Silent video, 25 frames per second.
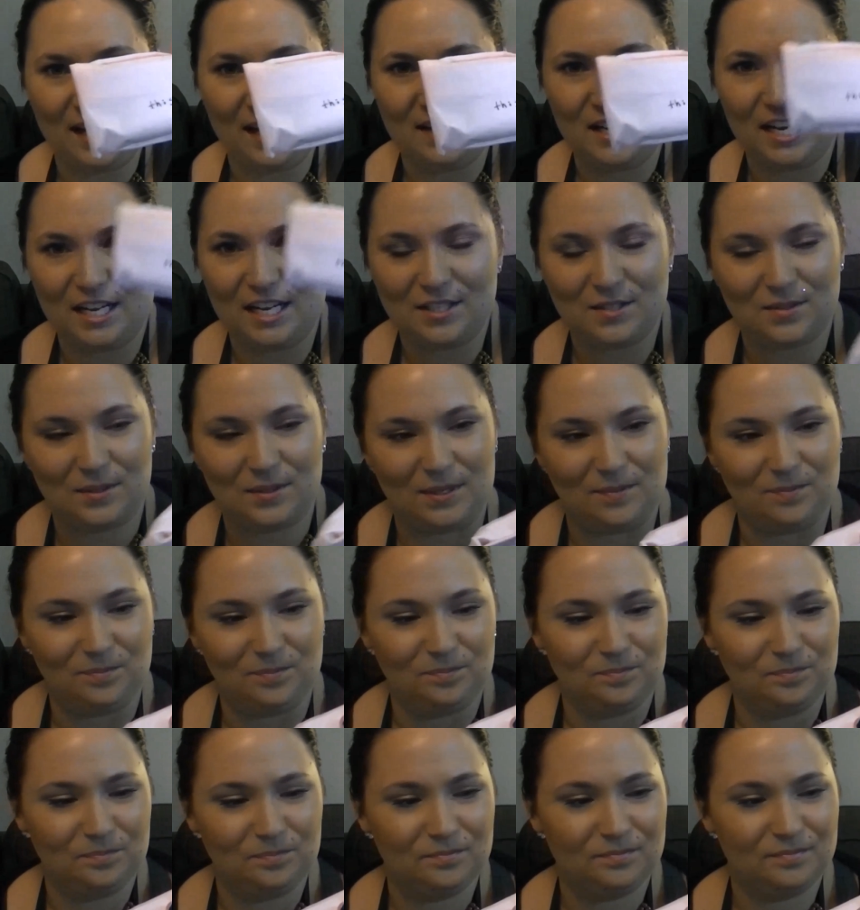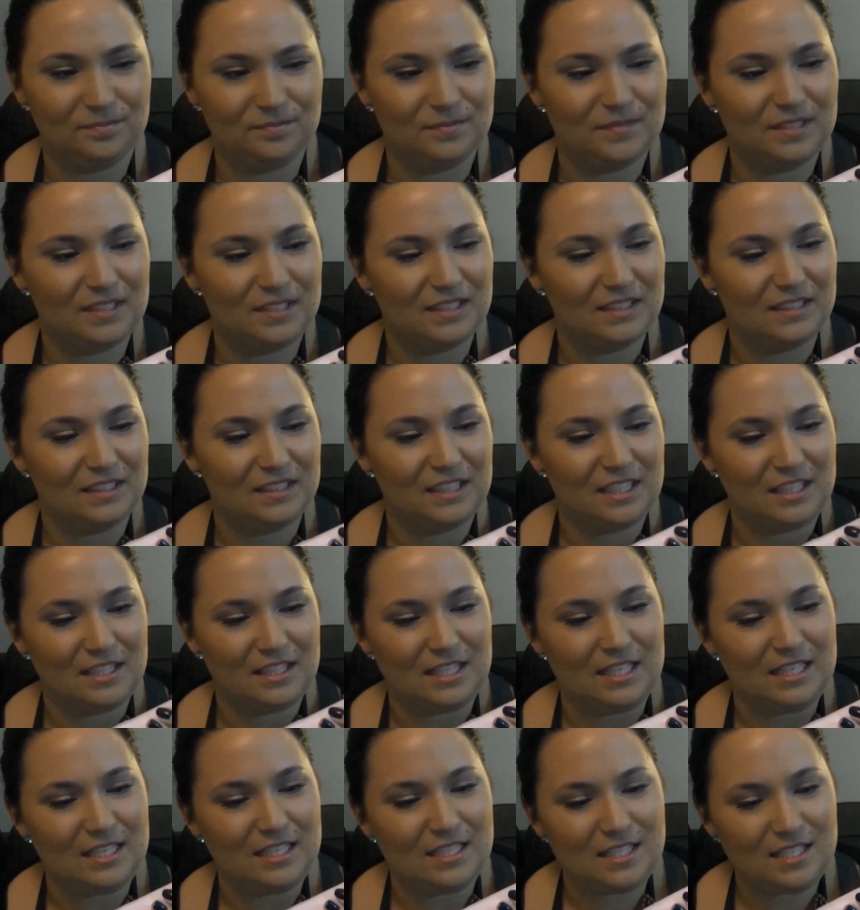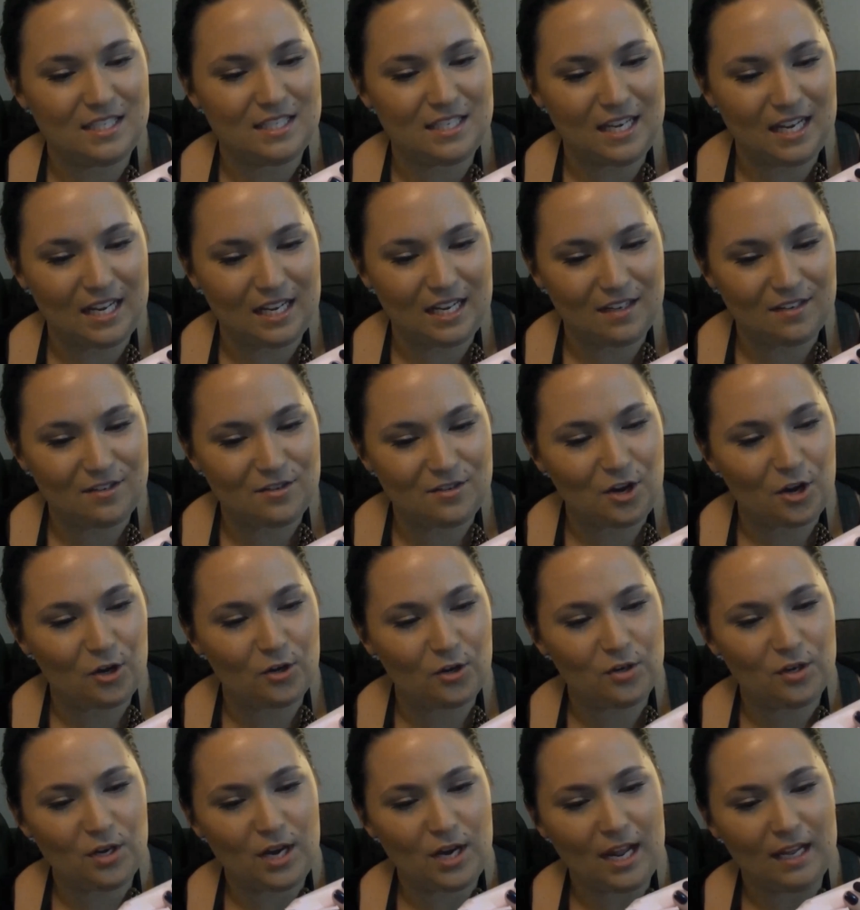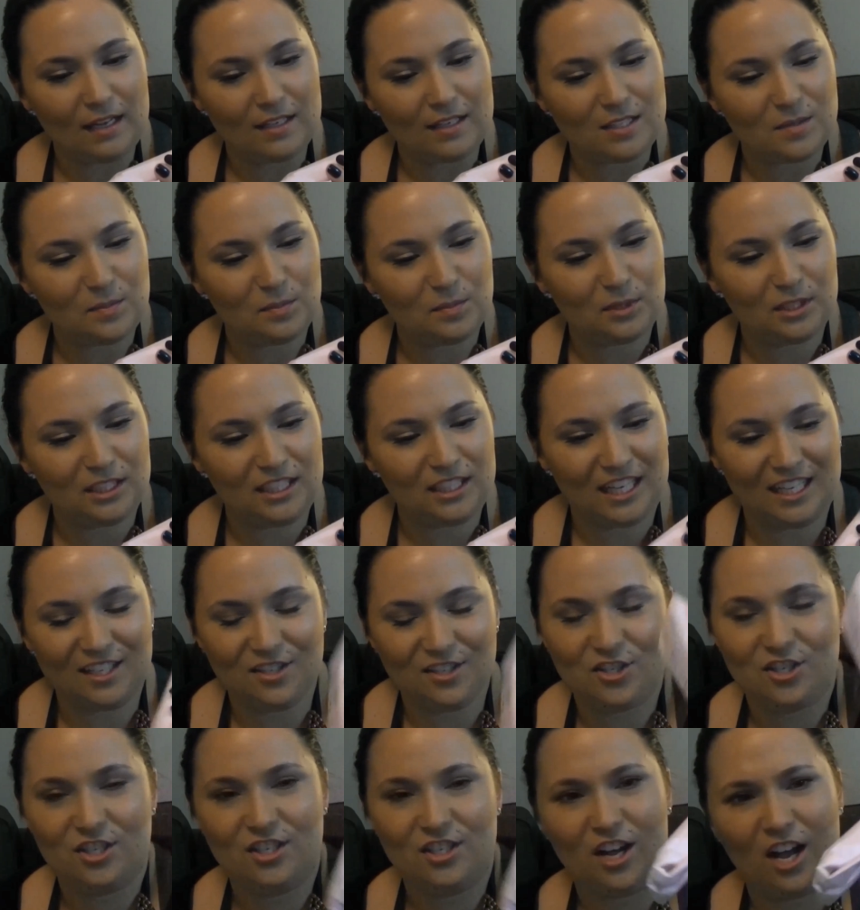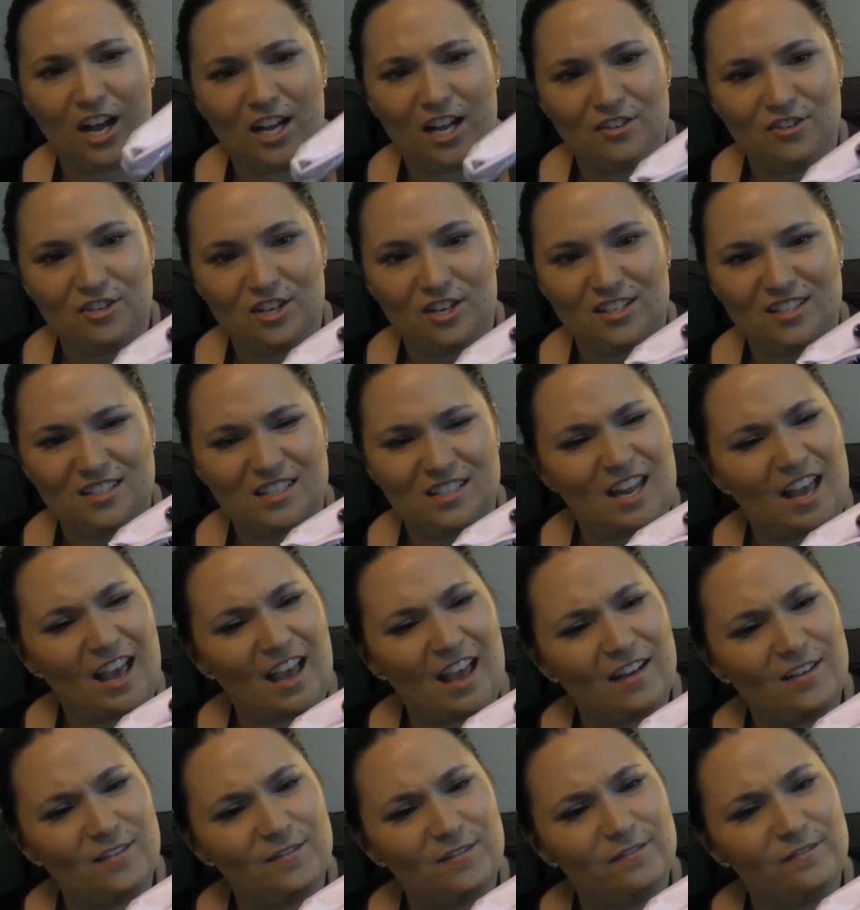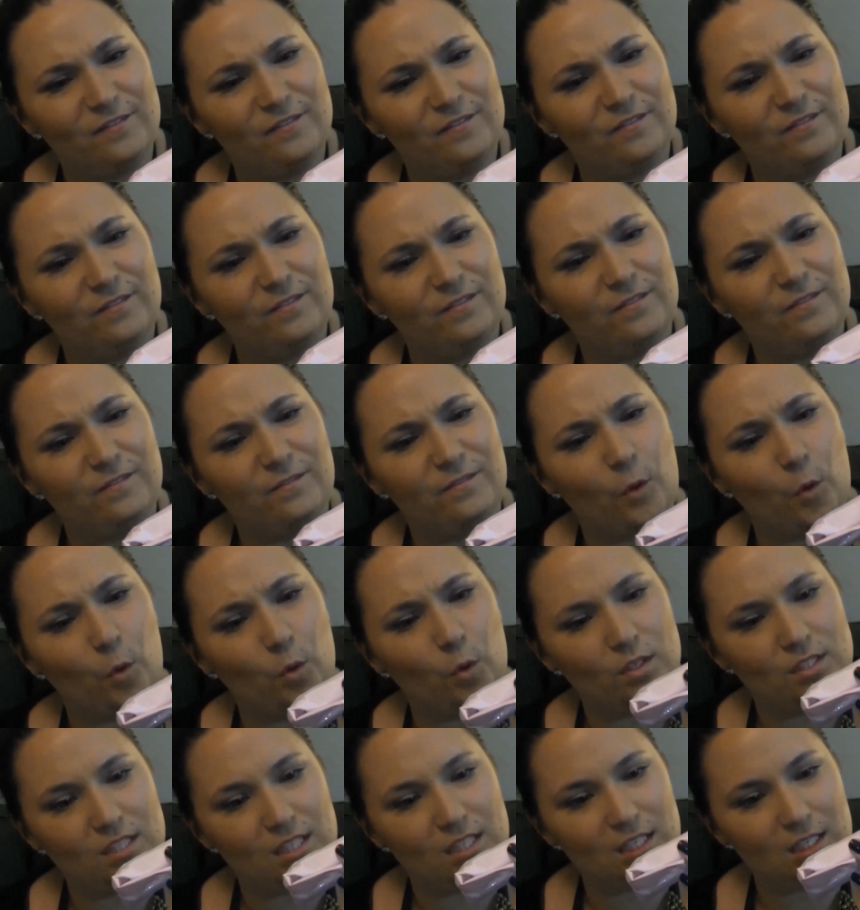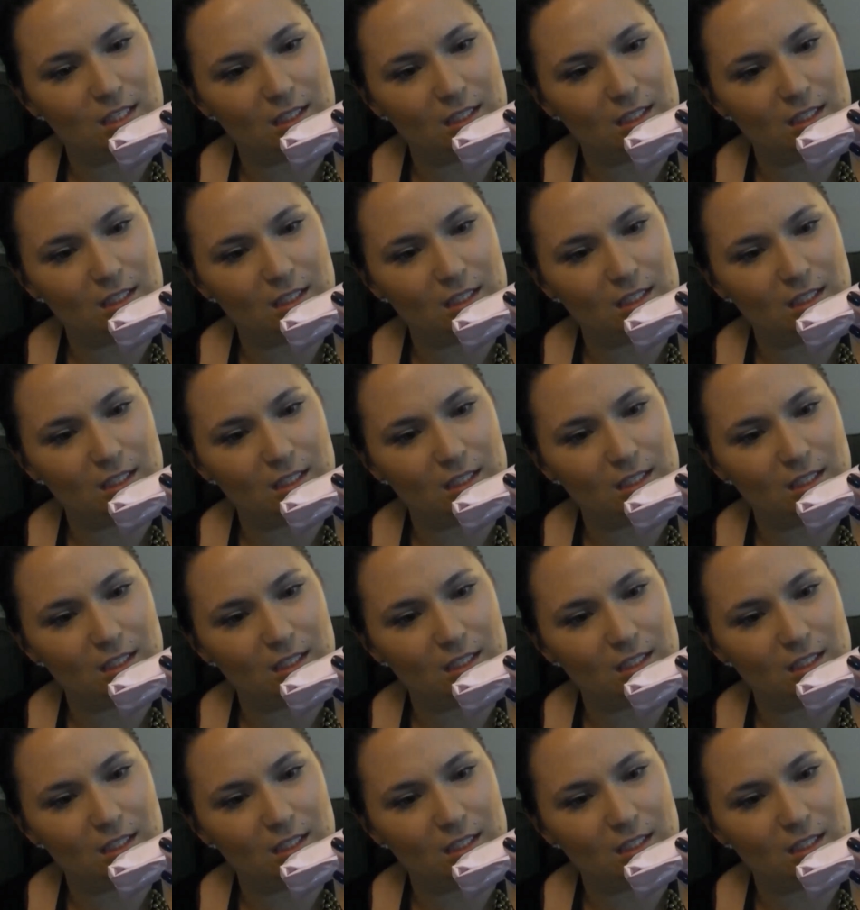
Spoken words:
next one. This need no explanation. I just had 40.